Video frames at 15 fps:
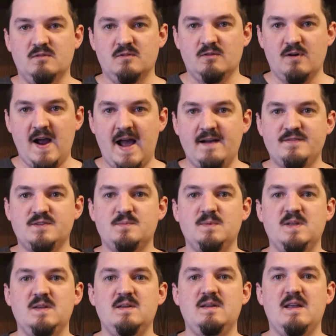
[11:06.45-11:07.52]

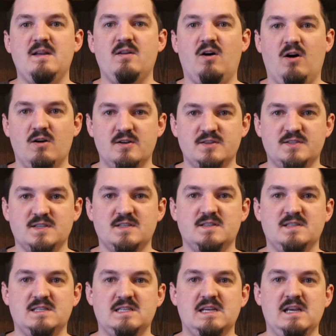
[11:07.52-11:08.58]
craftsmen and
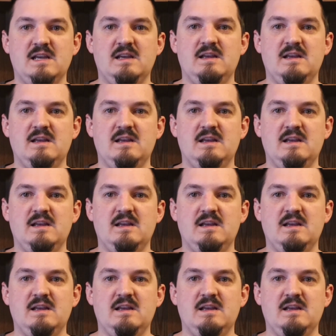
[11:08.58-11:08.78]
artisans